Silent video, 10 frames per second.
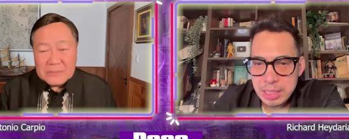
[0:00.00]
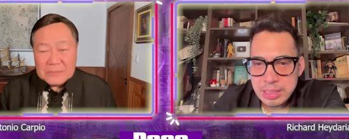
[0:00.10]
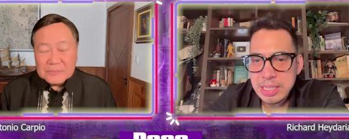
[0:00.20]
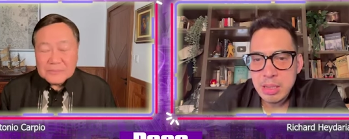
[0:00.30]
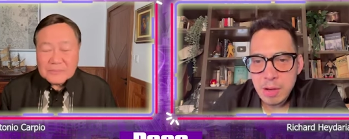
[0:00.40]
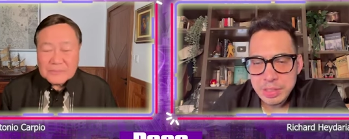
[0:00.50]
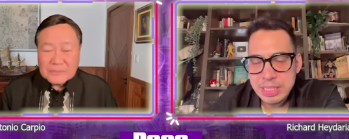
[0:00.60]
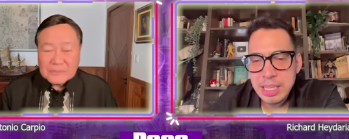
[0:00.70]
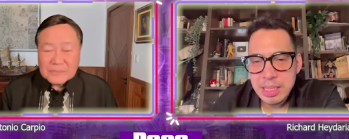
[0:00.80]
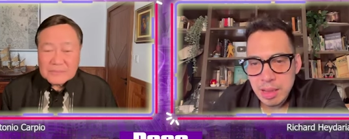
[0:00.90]
Speaker 1: is enough
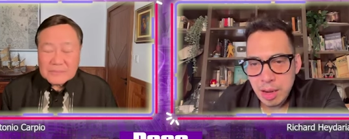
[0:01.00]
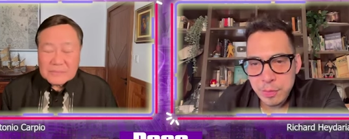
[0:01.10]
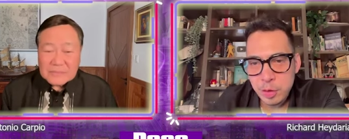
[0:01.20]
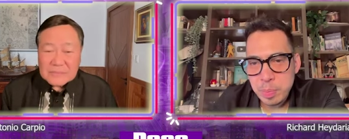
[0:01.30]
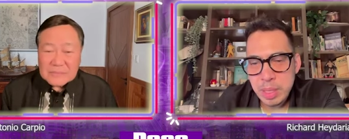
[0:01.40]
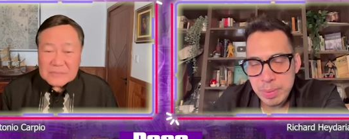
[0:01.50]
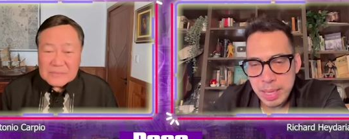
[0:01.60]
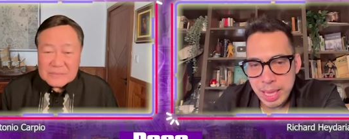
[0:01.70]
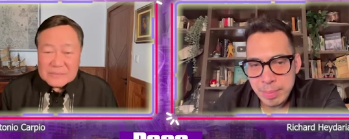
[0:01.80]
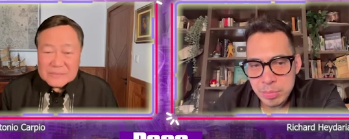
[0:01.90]
signal for
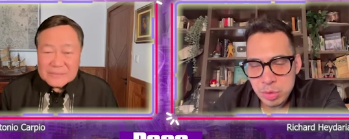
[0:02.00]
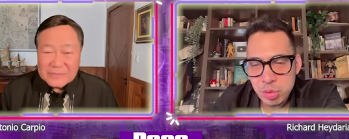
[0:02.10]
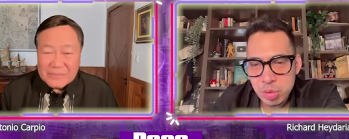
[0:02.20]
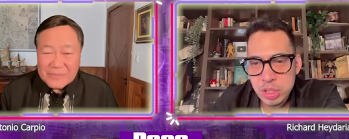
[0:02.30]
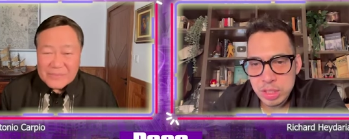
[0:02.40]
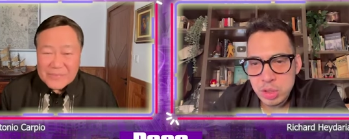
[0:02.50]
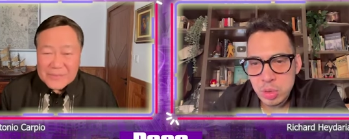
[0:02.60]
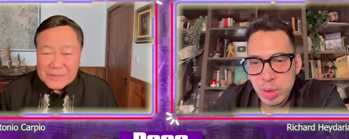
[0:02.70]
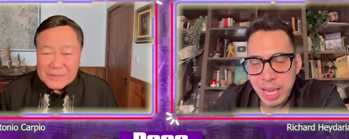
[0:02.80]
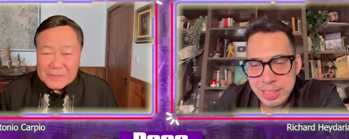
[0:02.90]
BBM to
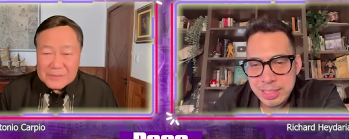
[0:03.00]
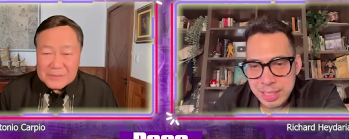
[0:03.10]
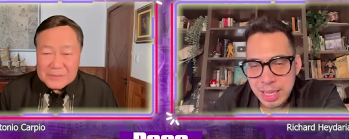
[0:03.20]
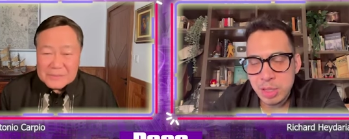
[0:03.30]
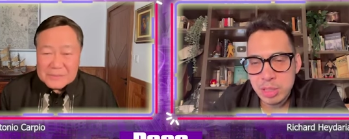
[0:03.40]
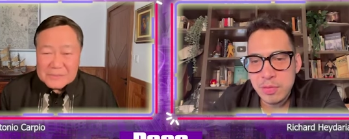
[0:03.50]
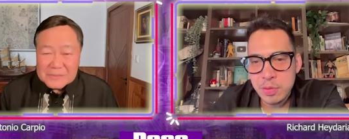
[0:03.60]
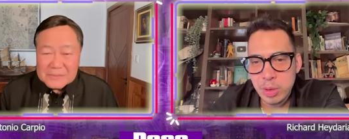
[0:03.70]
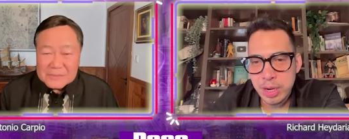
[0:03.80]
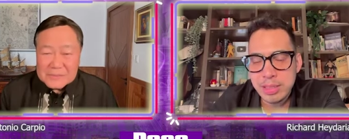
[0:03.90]
just do
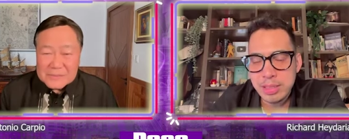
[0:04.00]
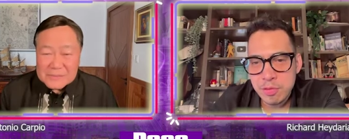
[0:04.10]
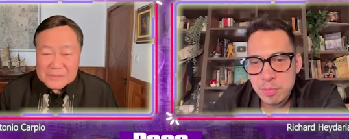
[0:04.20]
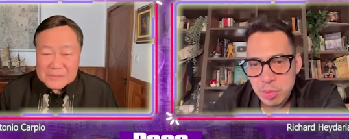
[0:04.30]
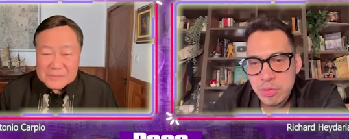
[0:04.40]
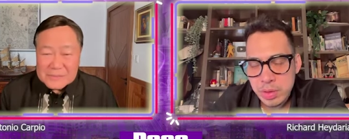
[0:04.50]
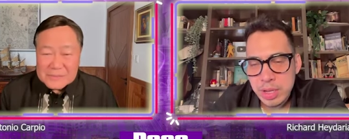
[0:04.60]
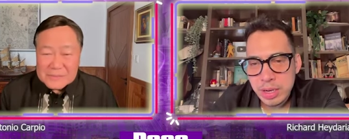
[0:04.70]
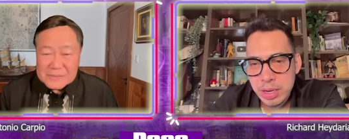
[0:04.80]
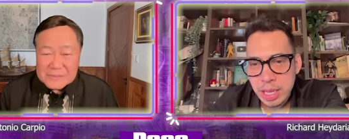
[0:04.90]
executive corrective move
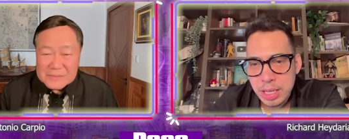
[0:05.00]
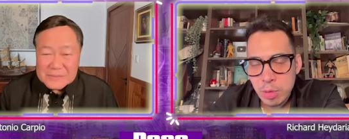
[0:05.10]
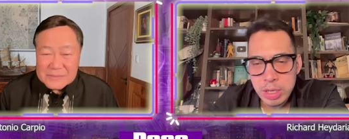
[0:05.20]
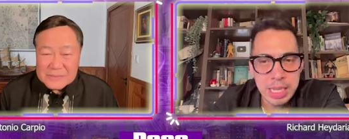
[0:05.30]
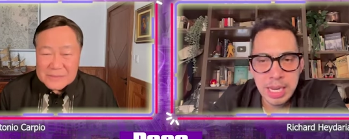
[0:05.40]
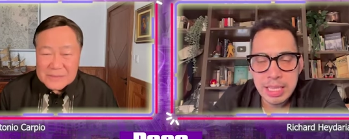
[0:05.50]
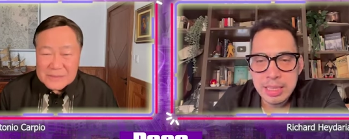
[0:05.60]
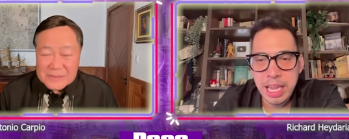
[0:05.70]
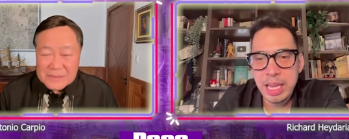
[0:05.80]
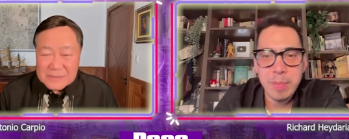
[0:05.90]
here and wag na
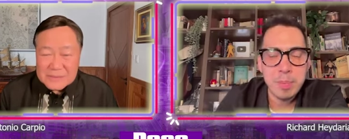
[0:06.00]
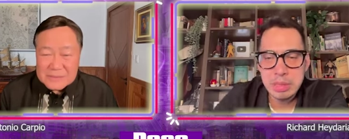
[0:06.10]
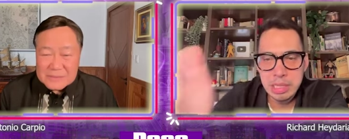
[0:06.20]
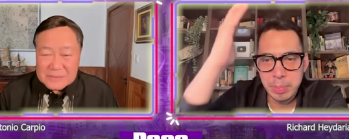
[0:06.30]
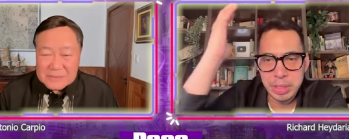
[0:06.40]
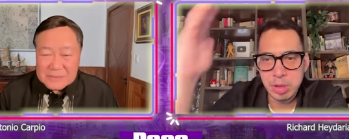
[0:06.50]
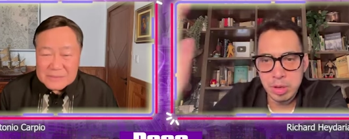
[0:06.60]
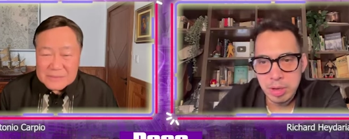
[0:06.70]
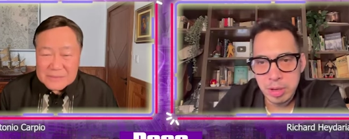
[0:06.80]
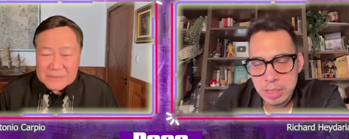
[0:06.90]
hintayin mapunta pa
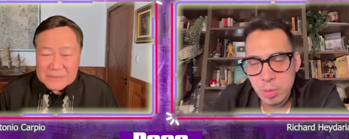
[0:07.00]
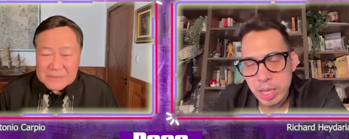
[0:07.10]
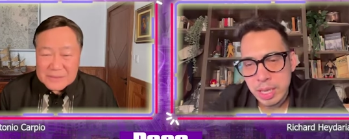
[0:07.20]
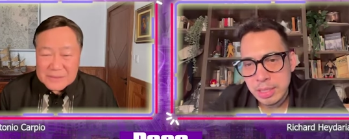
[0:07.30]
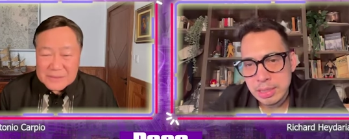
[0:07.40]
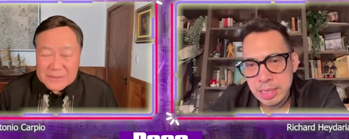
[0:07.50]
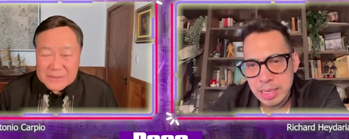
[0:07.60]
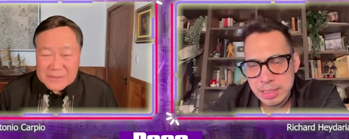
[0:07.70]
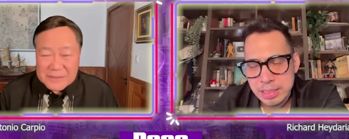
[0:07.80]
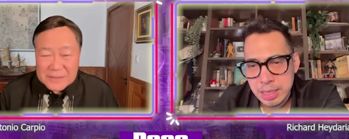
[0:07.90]
ito all the way
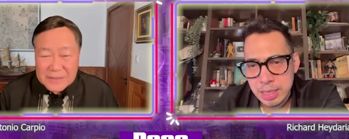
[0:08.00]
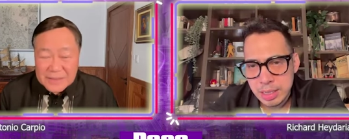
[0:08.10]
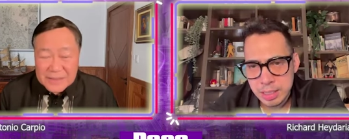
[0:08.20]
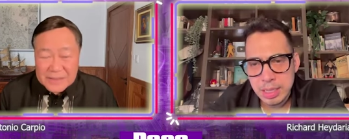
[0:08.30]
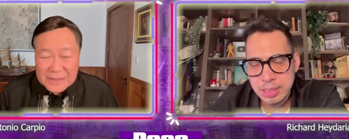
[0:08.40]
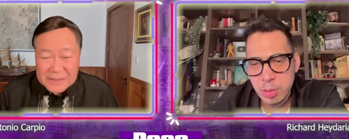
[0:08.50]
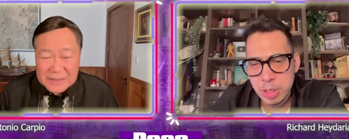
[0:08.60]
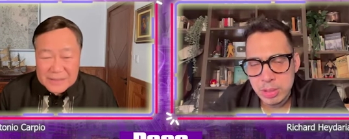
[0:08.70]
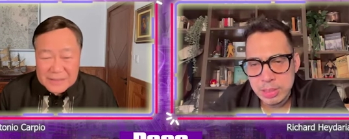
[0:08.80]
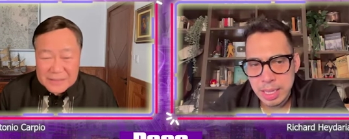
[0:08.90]
until next year. Is
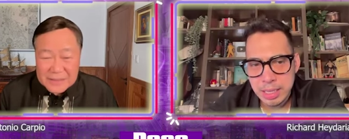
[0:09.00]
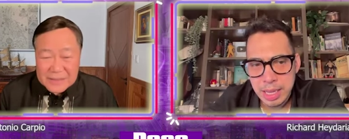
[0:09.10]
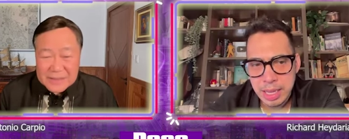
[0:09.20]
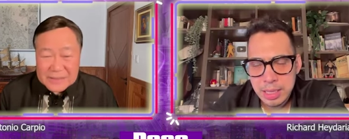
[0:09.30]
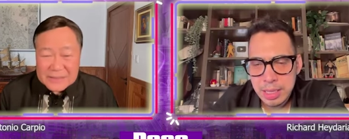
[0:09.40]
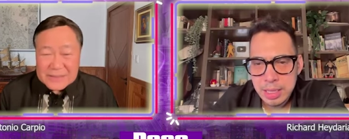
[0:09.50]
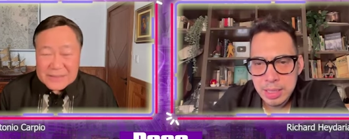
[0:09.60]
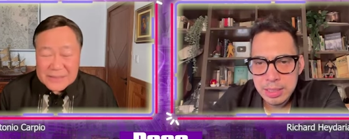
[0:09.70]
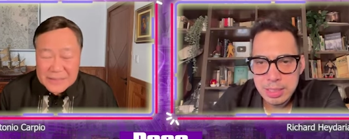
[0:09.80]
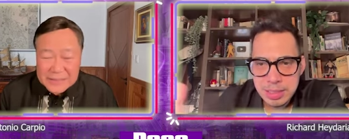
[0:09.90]
that what you're saying? Na
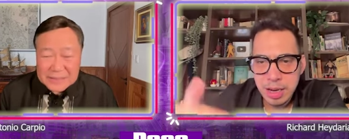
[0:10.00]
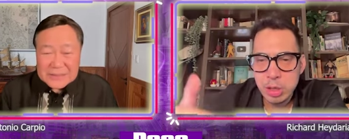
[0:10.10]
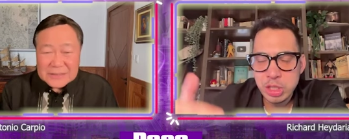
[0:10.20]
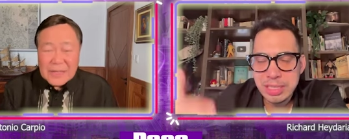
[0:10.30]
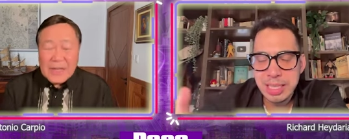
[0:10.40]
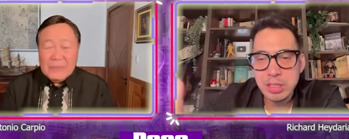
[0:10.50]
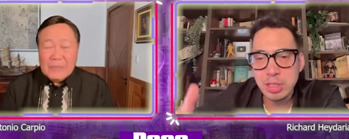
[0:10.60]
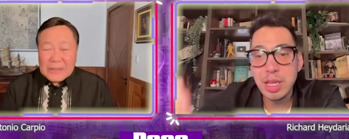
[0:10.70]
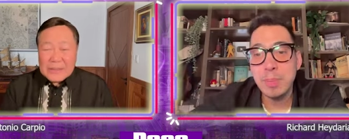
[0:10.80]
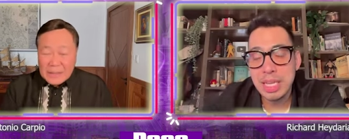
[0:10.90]
yes. Sorry, just
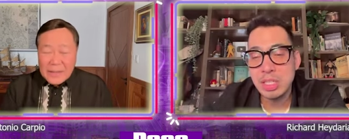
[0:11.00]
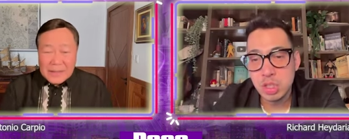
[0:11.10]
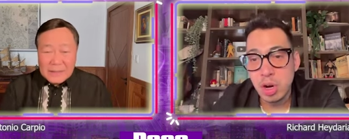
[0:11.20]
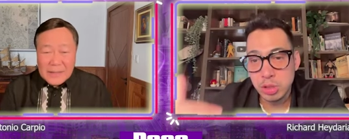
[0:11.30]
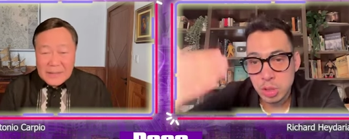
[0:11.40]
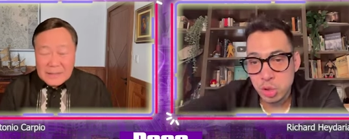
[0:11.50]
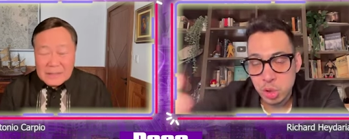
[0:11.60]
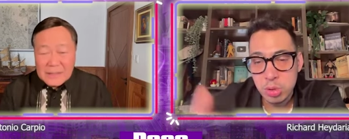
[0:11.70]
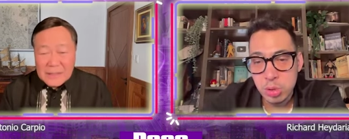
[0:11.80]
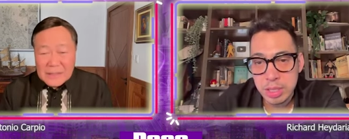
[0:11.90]
tells but, you something and, is wrong, and, so you
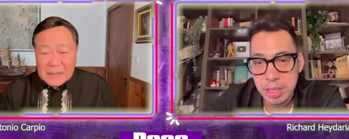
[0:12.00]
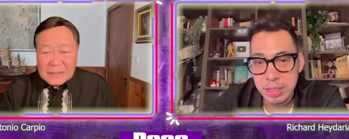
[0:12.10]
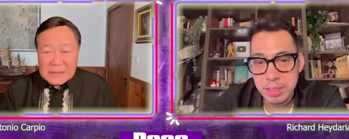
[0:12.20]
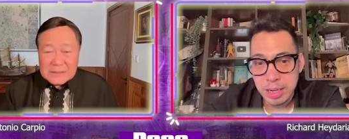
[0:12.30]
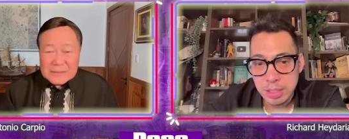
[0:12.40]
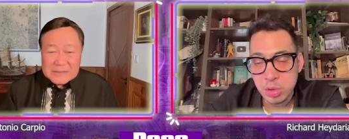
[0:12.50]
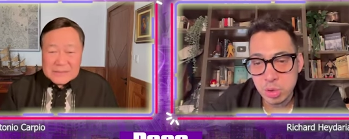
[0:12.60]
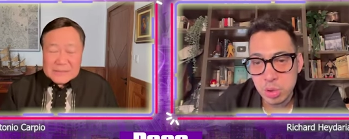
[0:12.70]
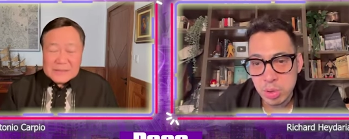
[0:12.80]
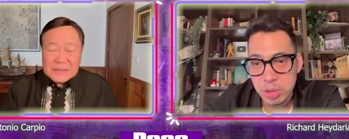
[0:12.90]
should do it. The
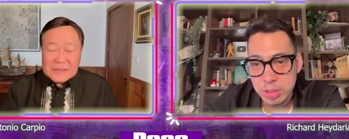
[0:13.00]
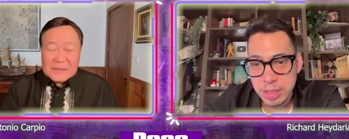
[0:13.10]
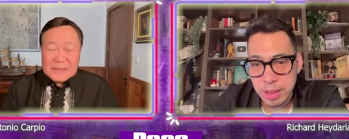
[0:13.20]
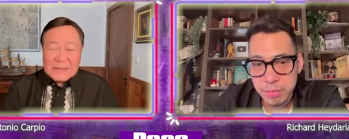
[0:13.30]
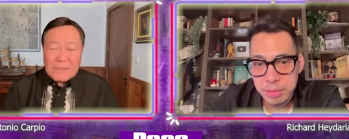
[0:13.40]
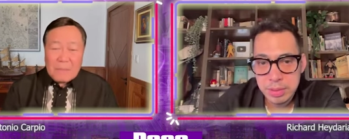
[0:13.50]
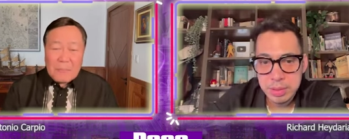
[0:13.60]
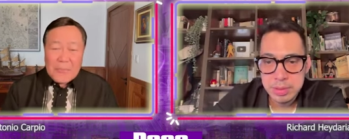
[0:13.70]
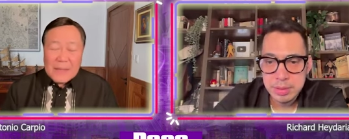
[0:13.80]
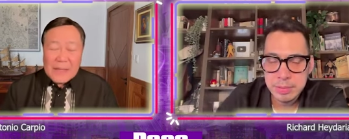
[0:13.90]
rest you should do it yourself.
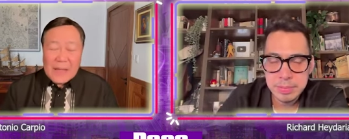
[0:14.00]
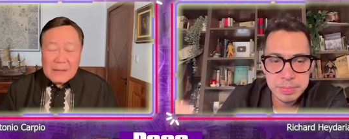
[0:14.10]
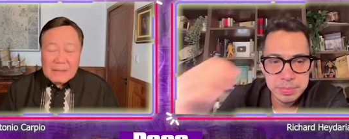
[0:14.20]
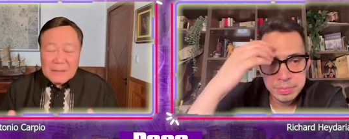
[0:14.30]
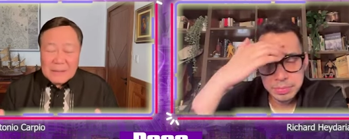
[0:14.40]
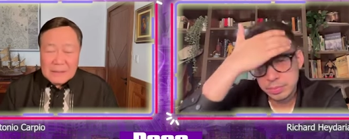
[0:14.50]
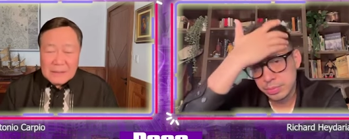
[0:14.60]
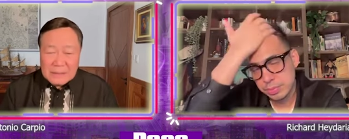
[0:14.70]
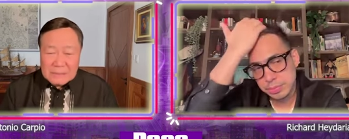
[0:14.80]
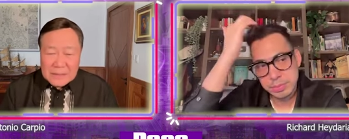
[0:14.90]
Speaker 2: Yeah,
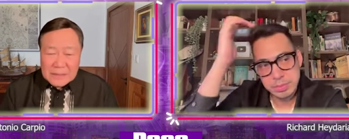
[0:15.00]
the,